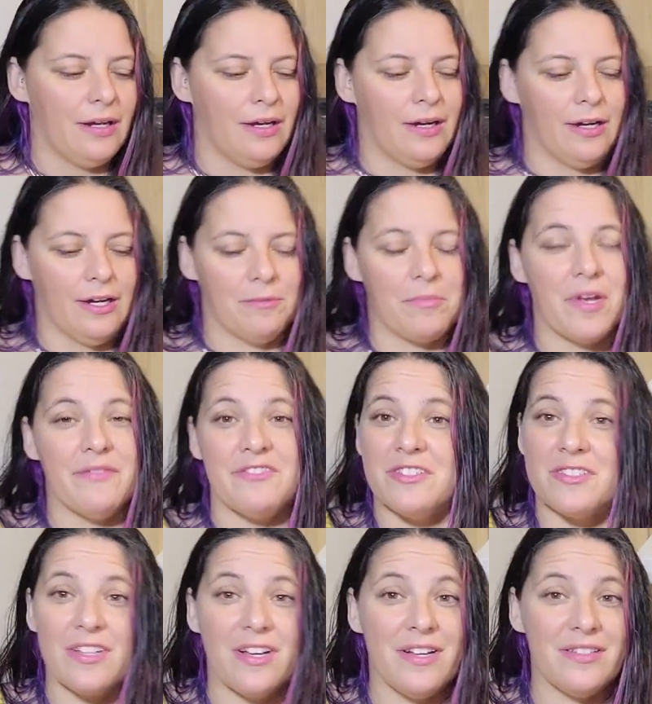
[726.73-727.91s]
I've
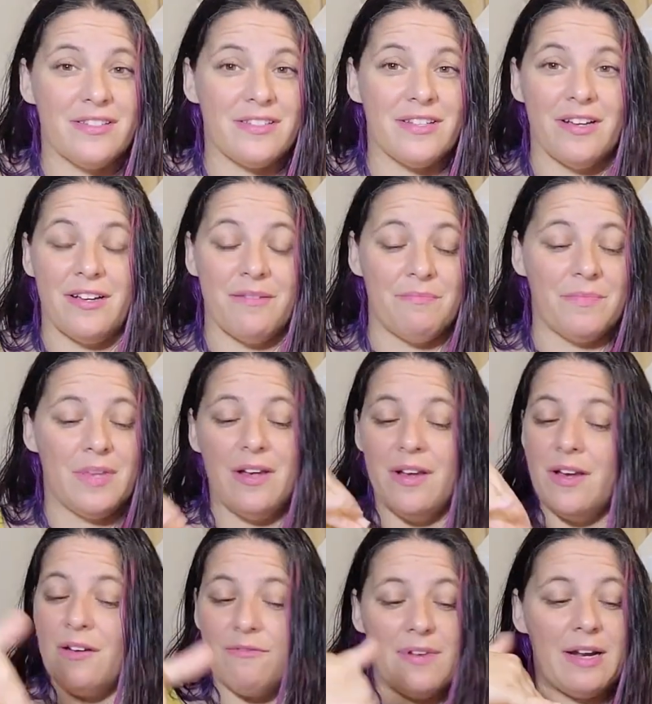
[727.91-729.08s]
just got some
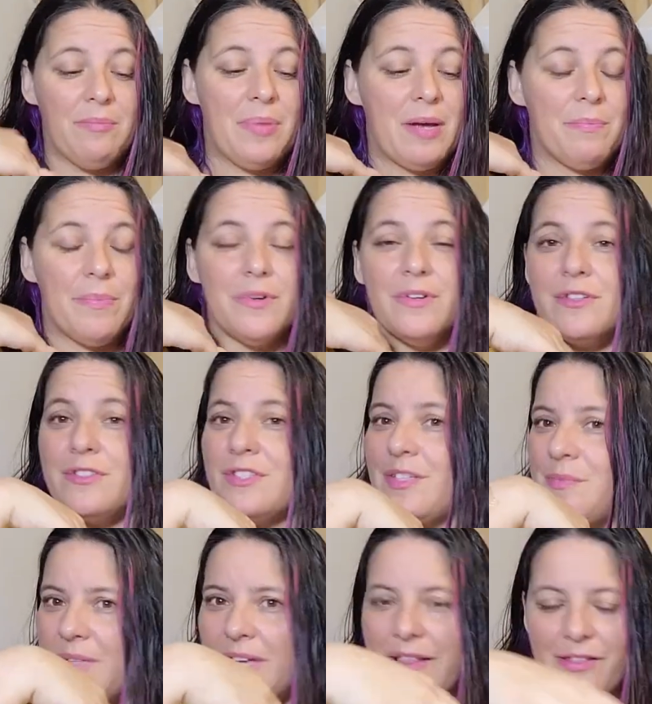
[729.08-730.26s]
red peppers,
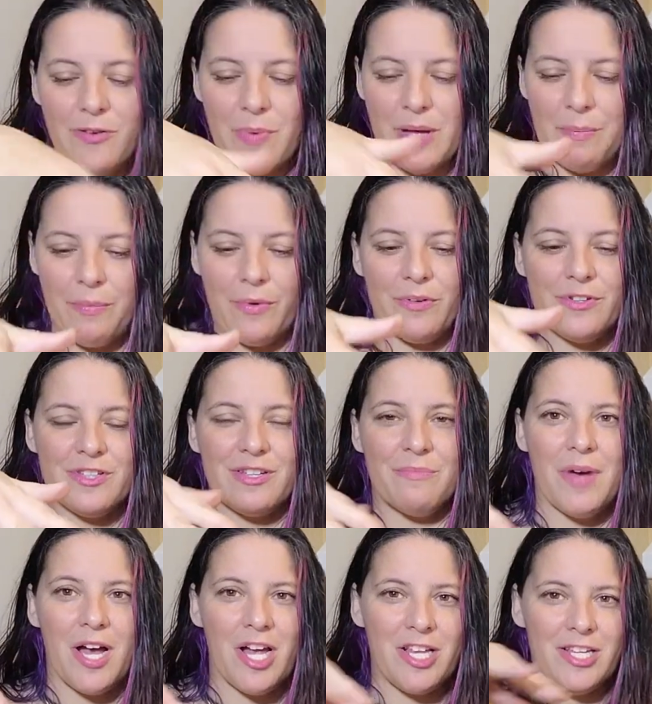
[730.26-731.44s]
some yellow peppers,
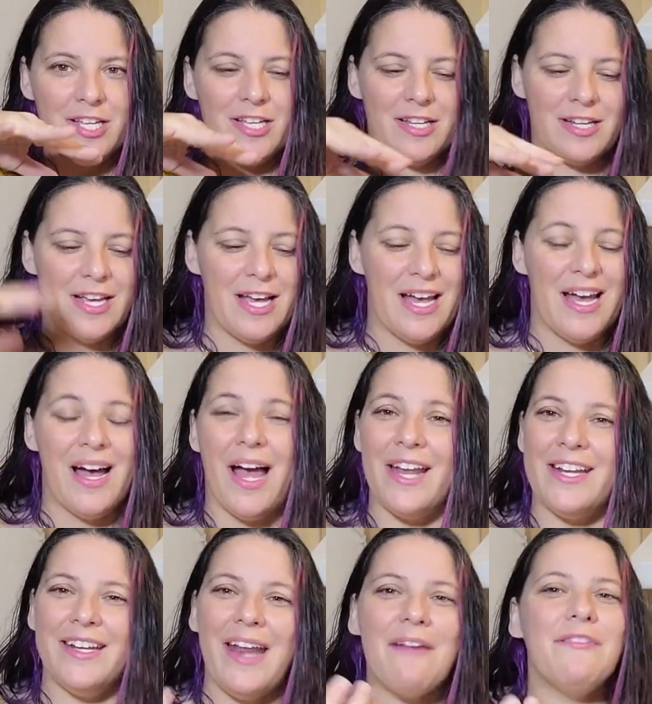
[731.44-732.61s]
some onion. I
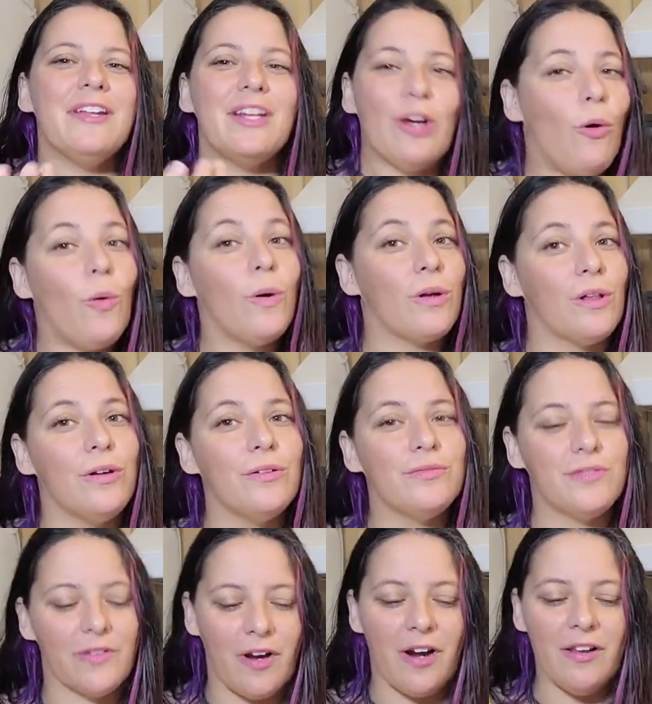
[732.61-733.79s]
didn't have any whole
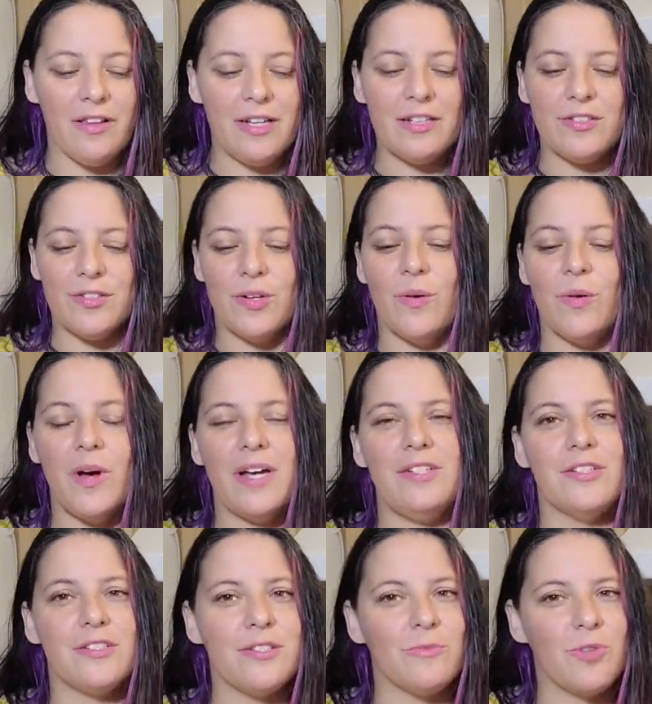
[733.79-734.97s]
cloves of garlic, so I
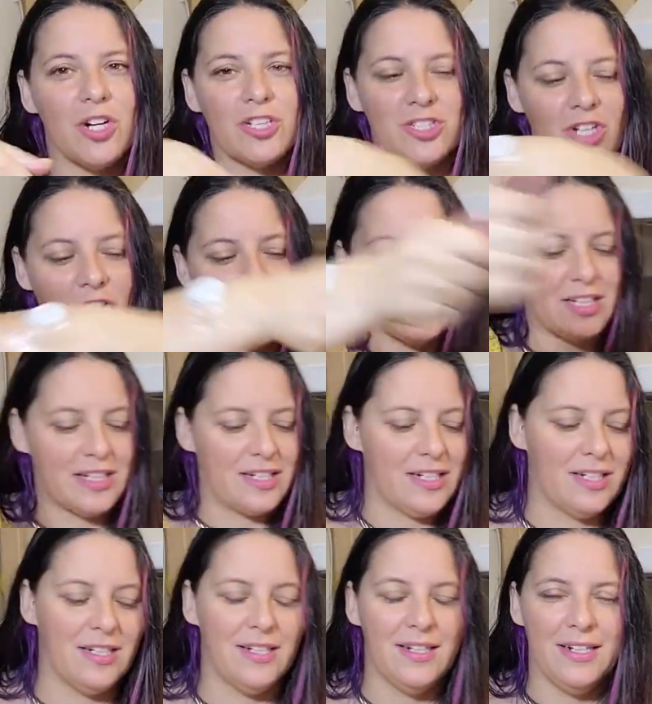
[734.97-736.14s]
took some crushed
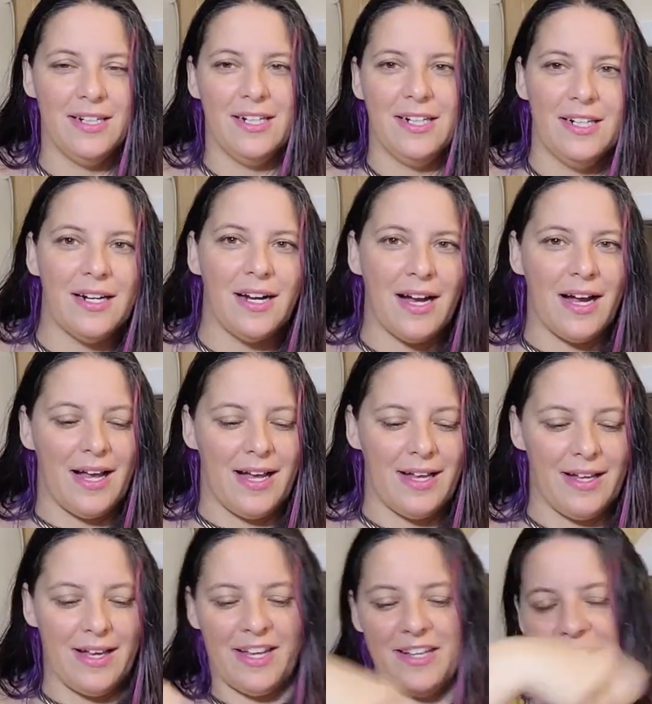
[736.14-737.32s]
garlic
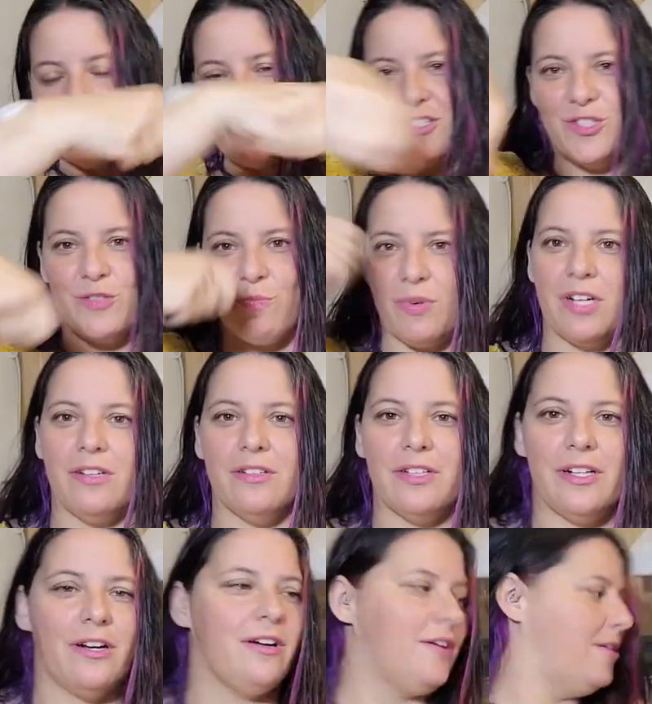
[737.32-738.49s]
and sprinkled
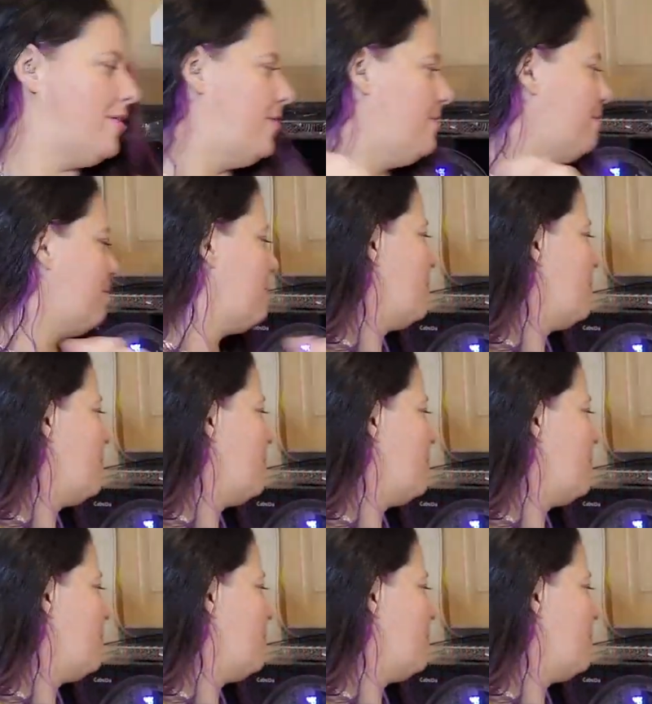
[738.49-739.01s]
it on.